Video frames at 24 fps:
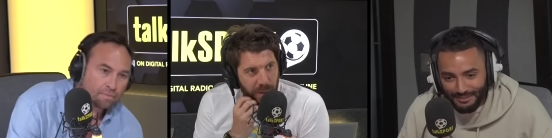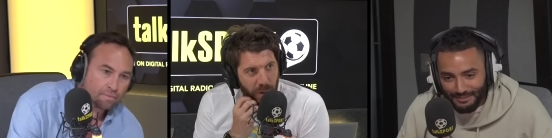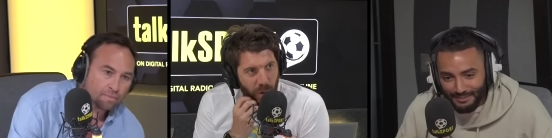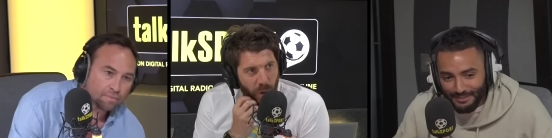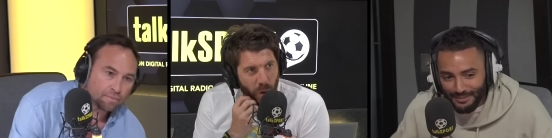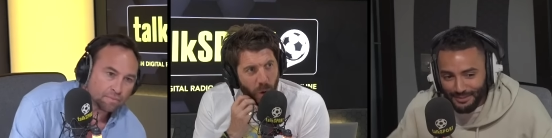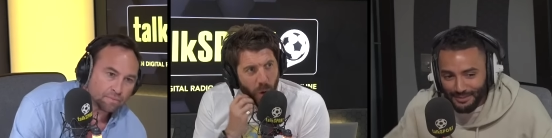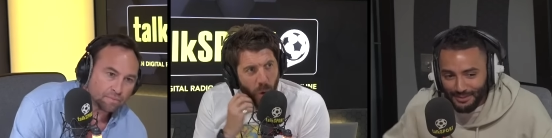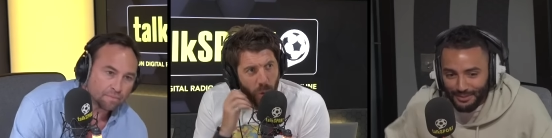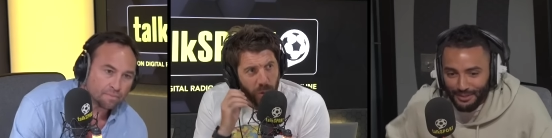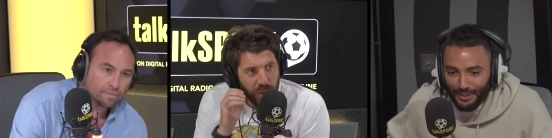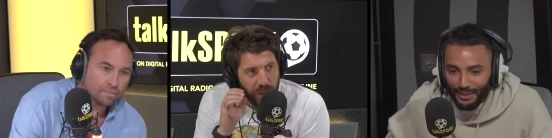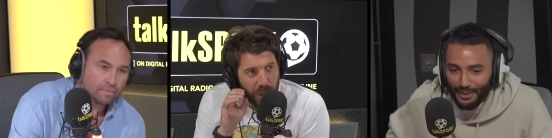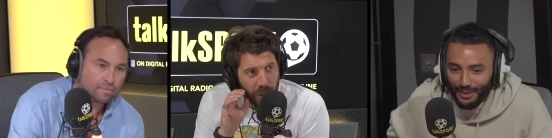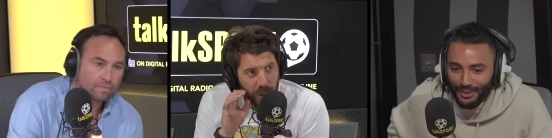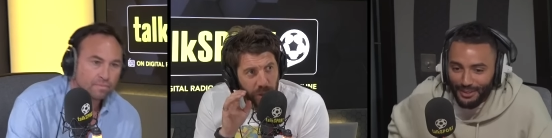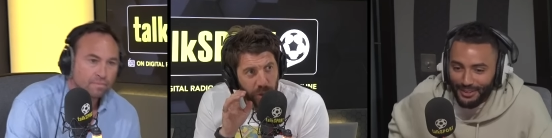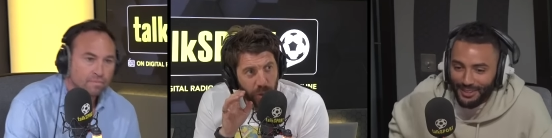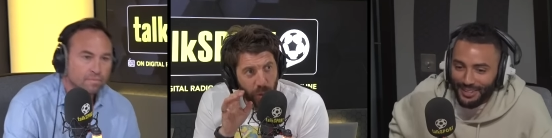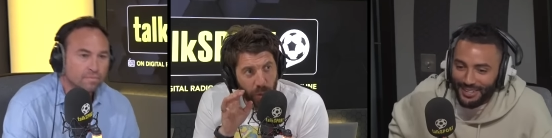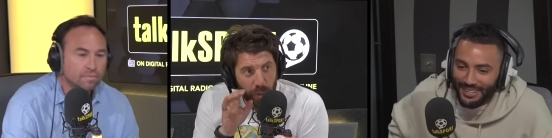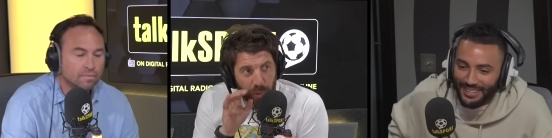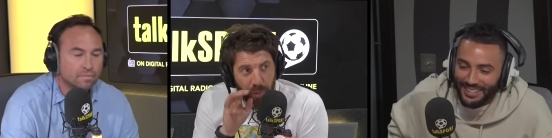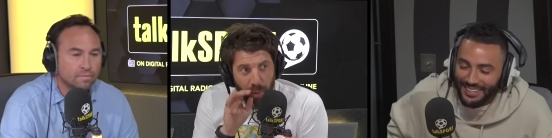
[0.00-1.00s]
Speaker 1: Or, or was Not... it
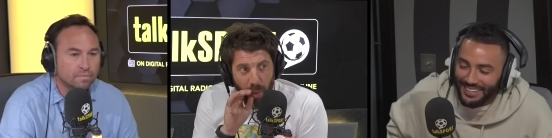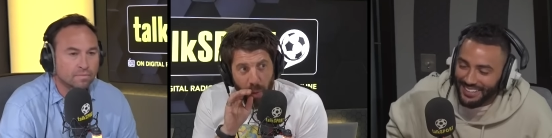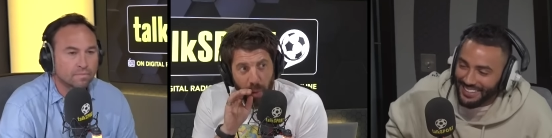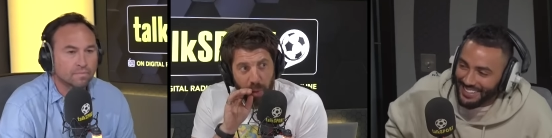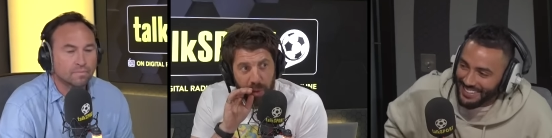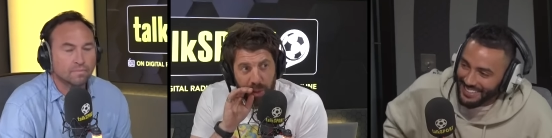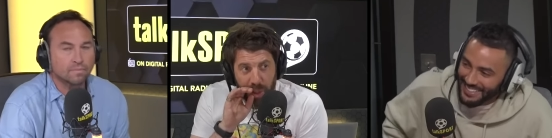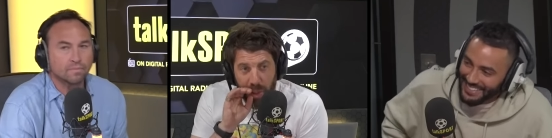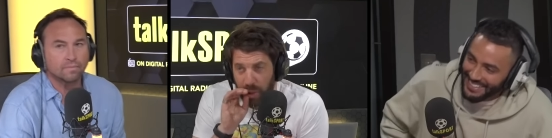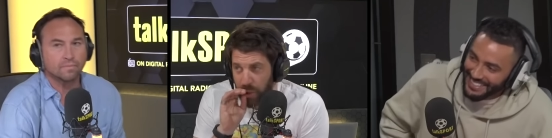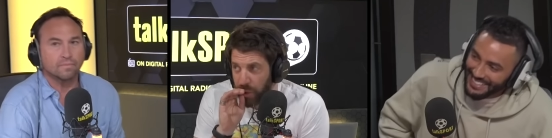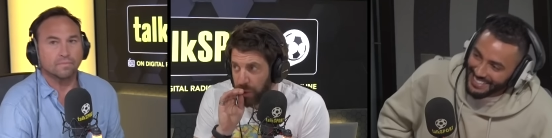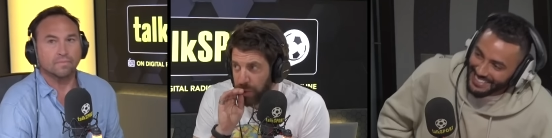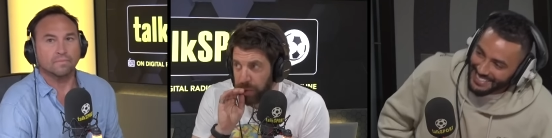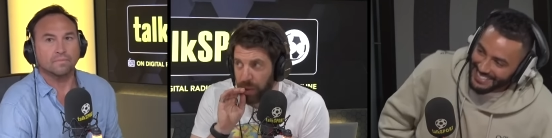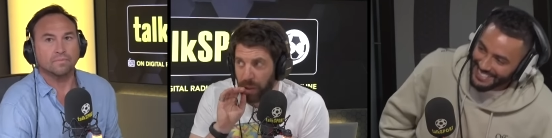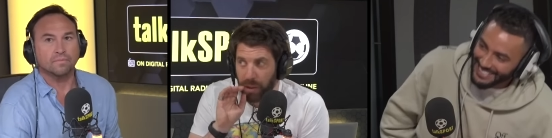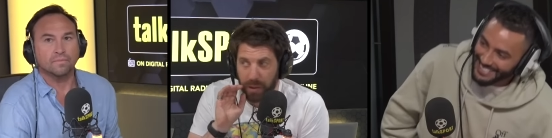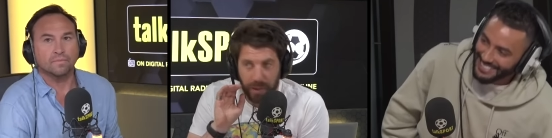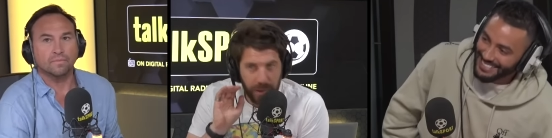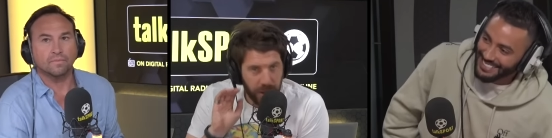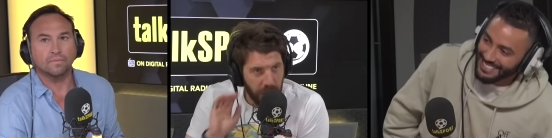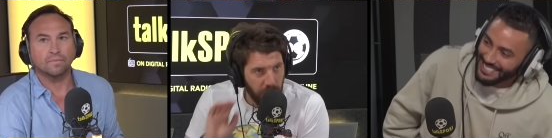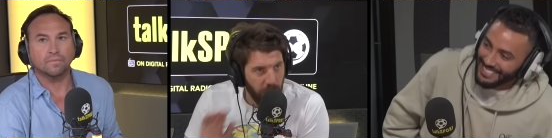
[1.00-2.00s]
sort of, or was it sort of like
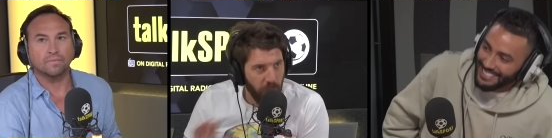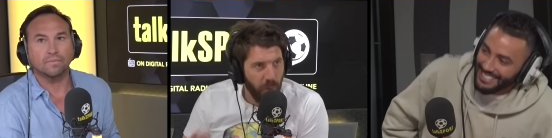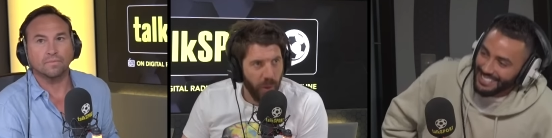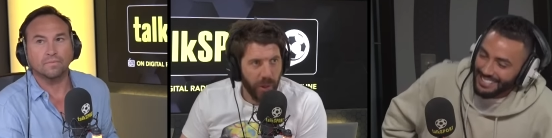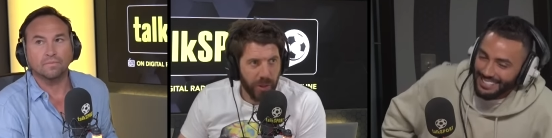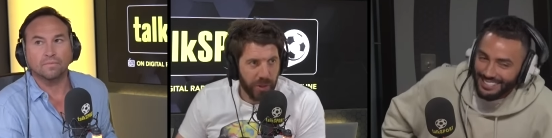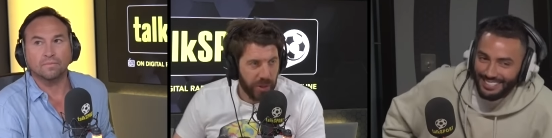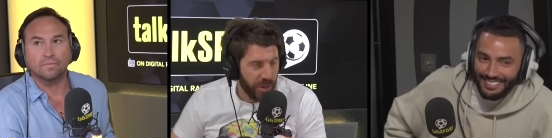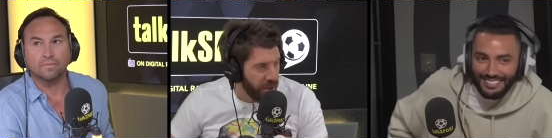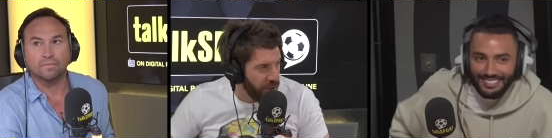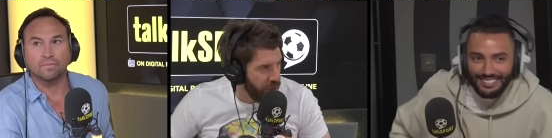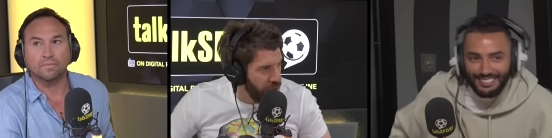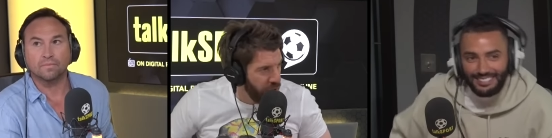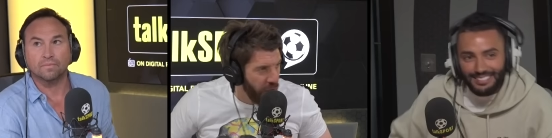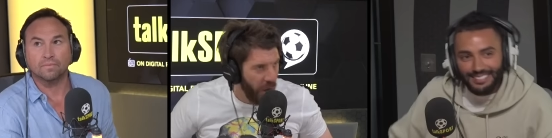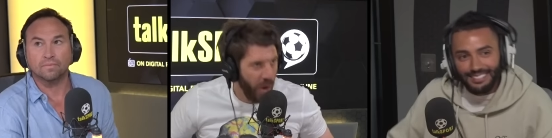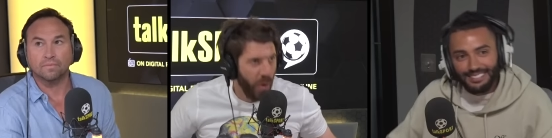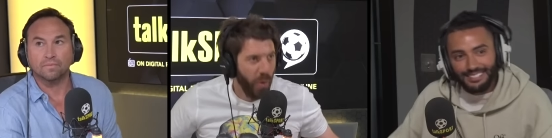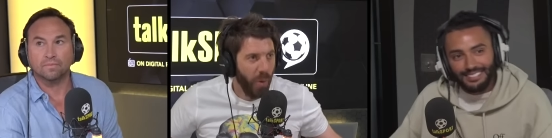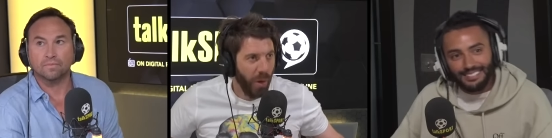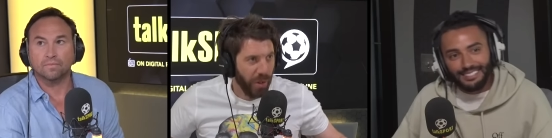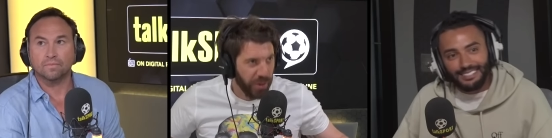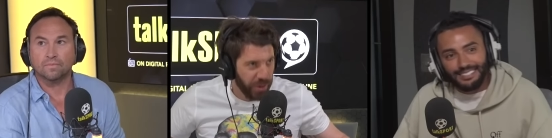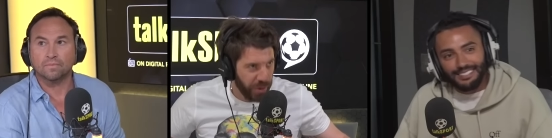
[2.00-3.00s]
no one, just no
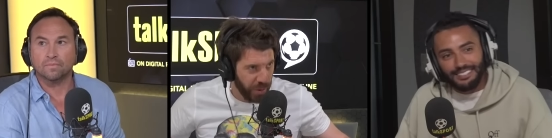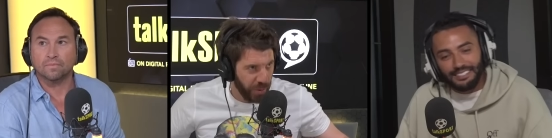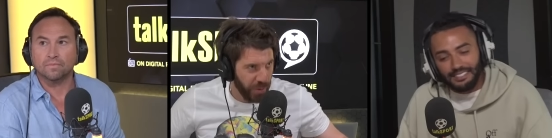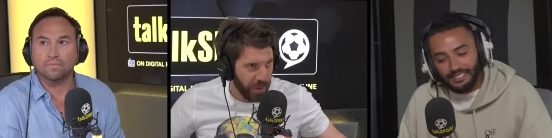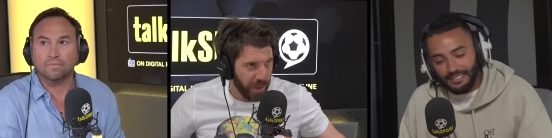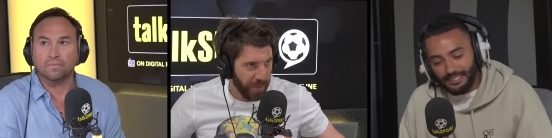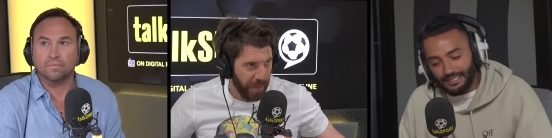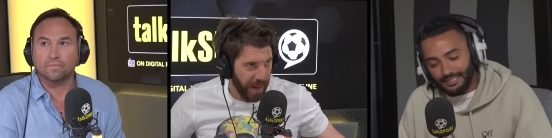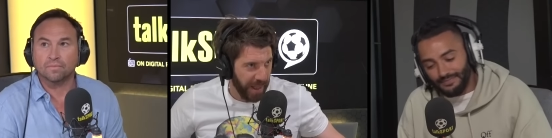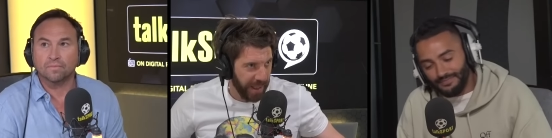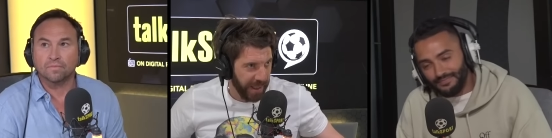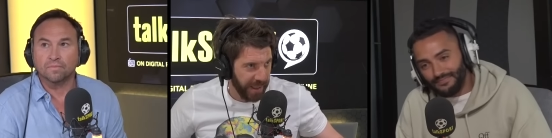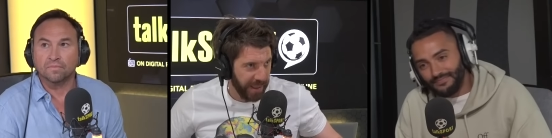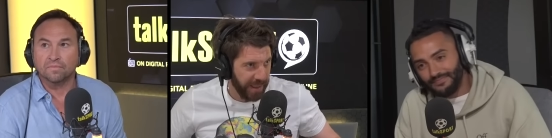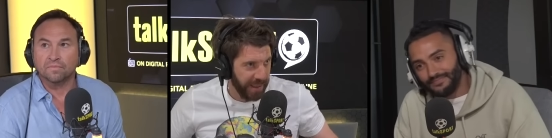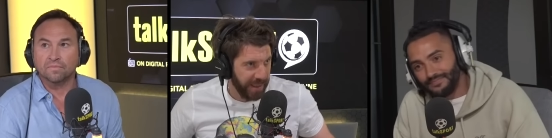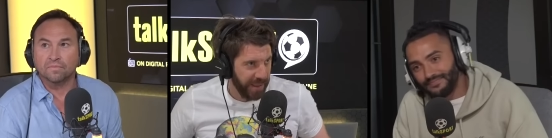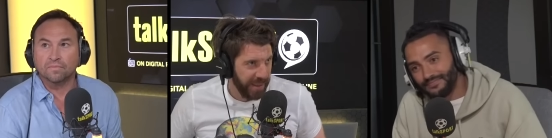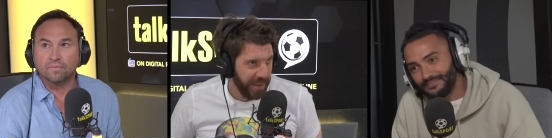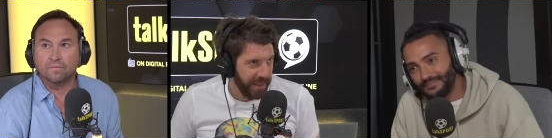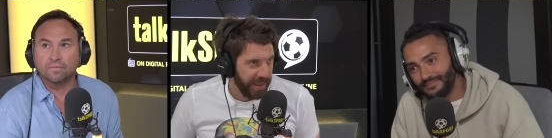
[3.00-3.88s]
one talk about it?